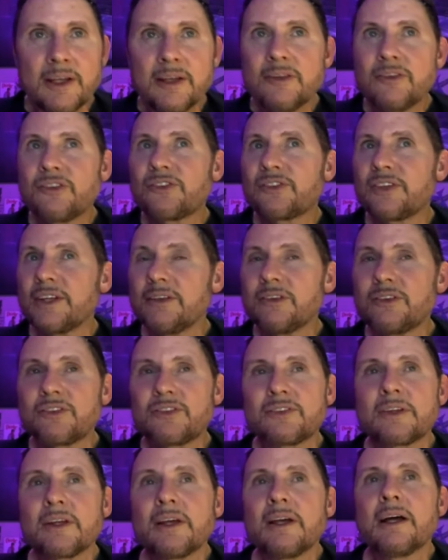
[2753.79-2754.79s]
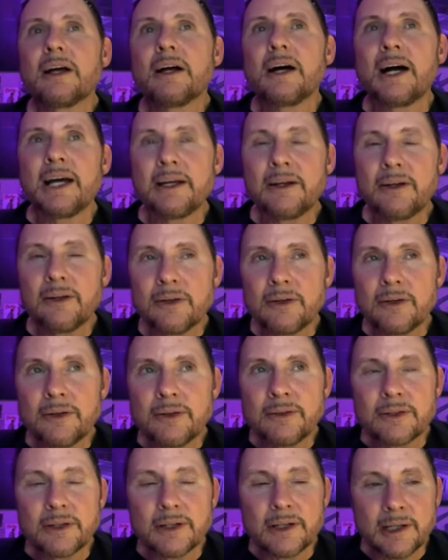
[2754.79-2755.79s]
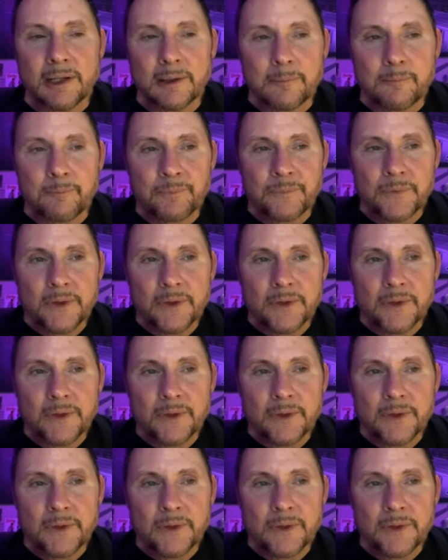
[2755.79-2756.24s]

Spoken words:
since I heard in